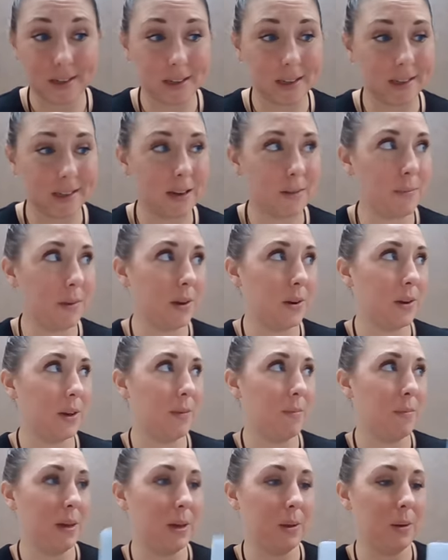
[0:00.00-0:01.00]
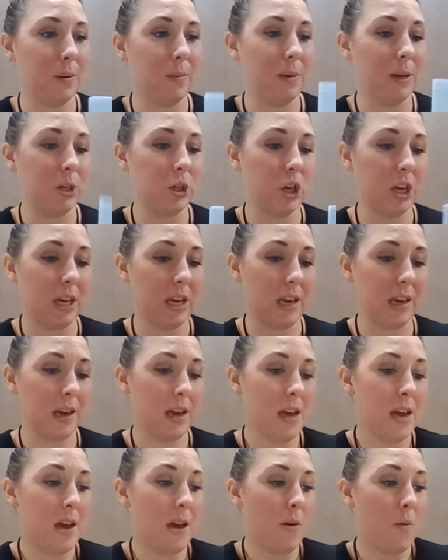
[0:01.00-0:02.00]
6/8 meter can be a little bit
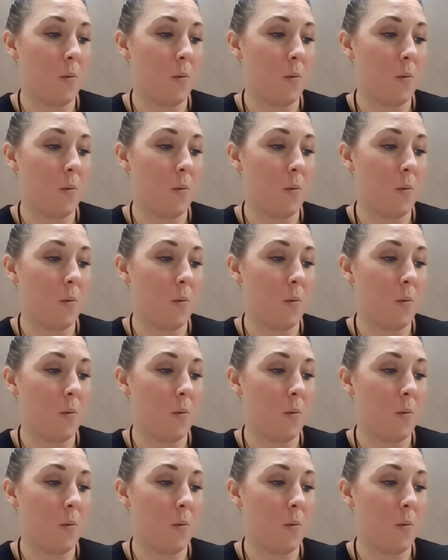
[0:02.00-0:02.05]
tricky.